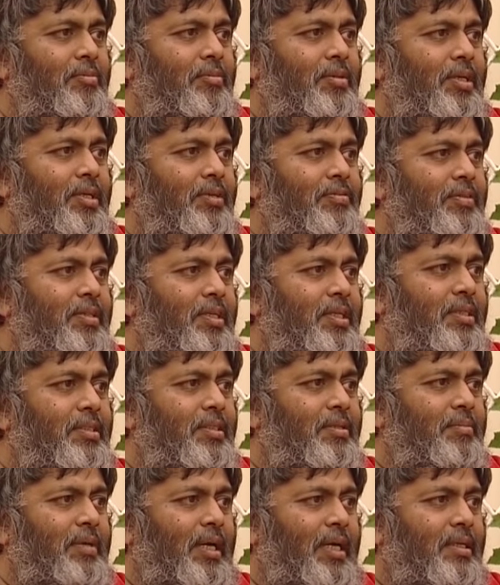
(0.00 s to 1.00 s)
But if there
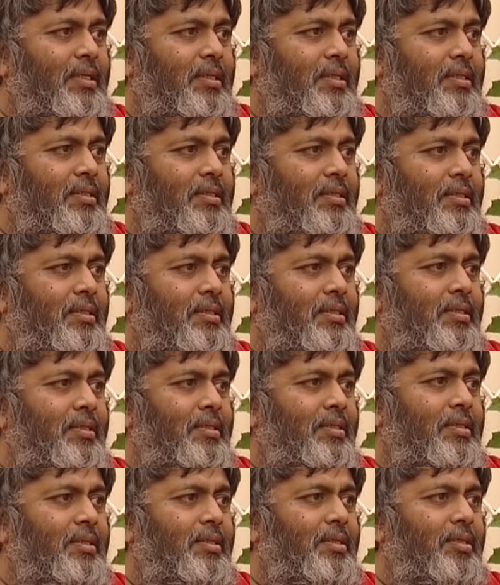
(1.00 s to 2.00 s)
is a magnet,
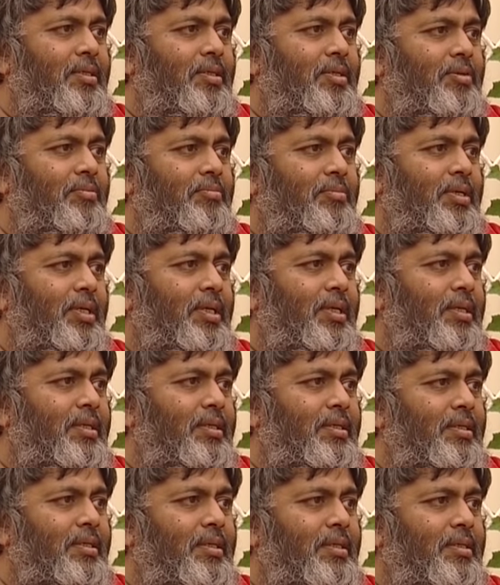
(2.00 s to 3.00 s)
bring
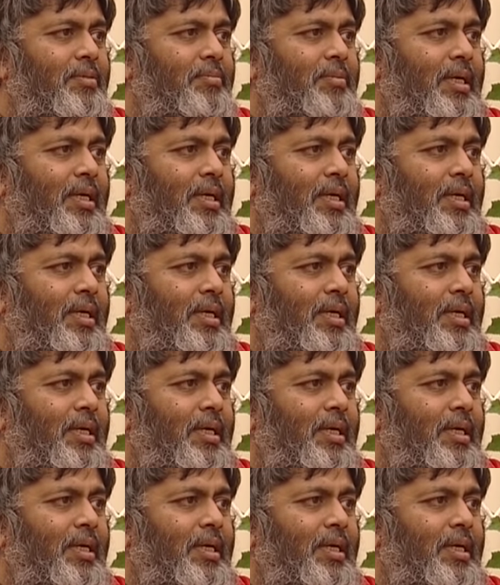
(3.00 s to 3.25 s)
it near the